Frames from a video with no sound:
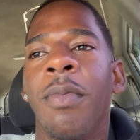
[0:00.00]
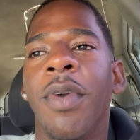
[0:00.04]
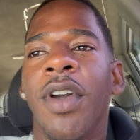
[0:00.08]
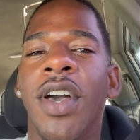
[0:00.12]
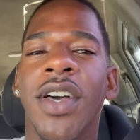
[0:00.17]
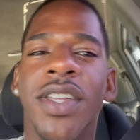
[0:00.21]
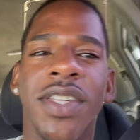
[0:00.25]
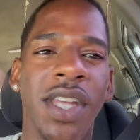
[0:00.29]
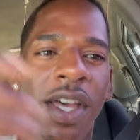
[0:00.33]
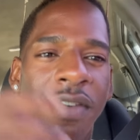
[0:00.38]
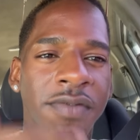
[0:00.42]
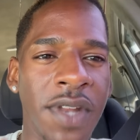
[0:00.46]

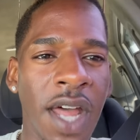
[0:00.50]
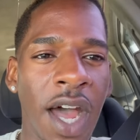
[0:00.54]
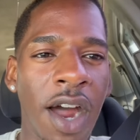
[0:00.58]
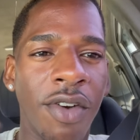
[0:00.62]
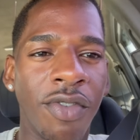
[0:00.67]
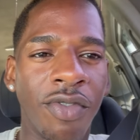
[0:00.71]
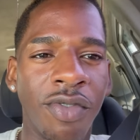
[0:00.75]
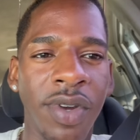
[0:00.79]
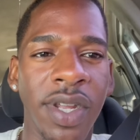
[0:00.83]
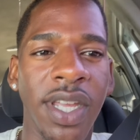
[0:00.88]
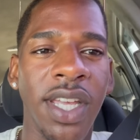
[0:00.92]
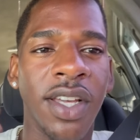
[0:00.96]
because I've now
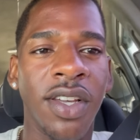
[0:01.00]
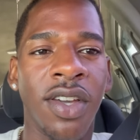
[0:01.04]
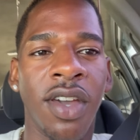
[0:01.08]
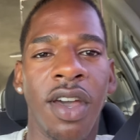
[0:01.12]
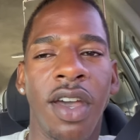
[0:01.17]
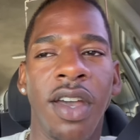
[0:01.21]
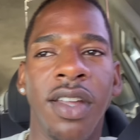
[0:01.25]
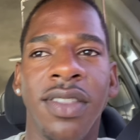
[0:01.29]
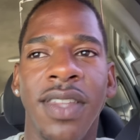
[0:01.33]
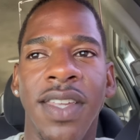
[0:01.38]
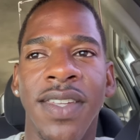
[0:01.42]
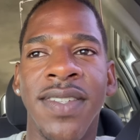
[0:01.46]

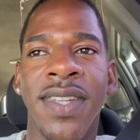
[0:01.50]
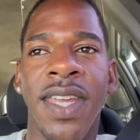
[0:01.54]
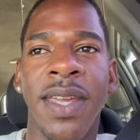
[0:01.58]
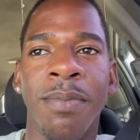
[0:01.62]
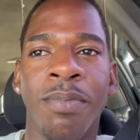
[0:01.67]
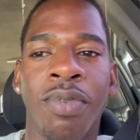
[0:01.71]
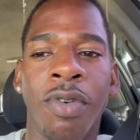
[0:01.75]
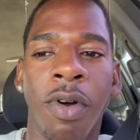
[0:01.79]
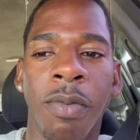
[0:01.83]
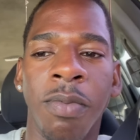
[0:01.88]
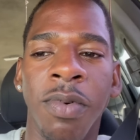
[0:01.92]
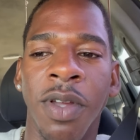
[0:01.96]
re-incurred the
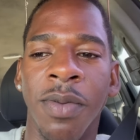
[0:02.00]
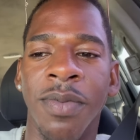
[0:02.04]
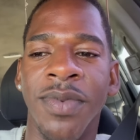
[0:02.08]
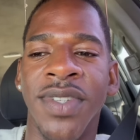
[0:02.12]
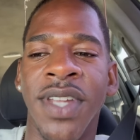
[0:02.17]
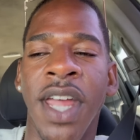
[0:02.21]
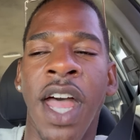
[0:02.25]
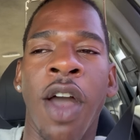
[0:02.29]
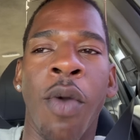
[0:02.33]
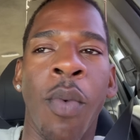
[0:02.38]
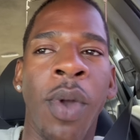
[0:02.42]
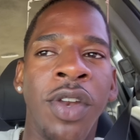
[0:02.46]
same problems
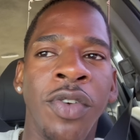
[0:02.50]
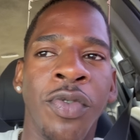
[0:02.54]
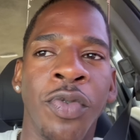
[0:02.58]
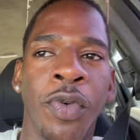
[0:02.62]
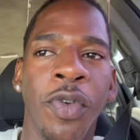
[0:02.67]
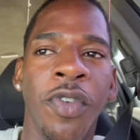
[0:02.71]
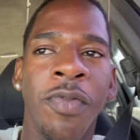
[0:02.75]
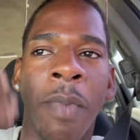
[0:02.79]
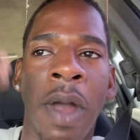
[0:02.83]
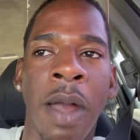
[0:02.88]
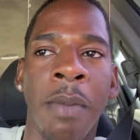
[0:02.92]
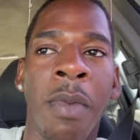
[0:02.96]
that I went
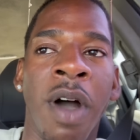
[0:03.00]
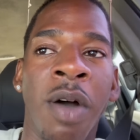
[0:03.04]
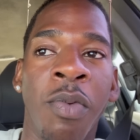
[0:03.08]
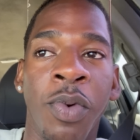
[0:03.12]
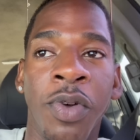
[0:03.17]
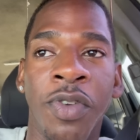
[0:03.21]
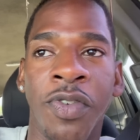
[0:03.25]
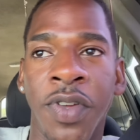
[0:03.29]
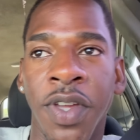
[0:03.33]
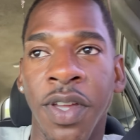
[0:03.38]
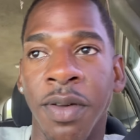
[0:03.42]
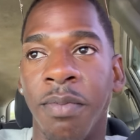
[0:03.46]
through with my mom
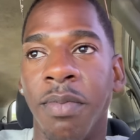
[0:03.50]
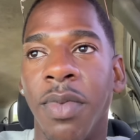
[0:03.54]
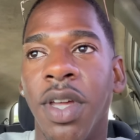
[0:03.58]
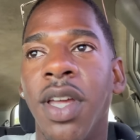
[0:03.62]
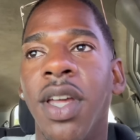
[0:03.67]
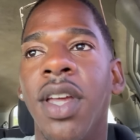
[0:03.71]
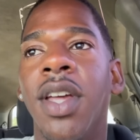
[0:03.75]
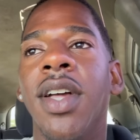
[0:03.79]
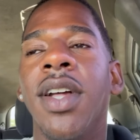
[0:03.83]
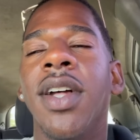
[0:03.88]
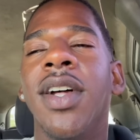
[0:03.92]
with him.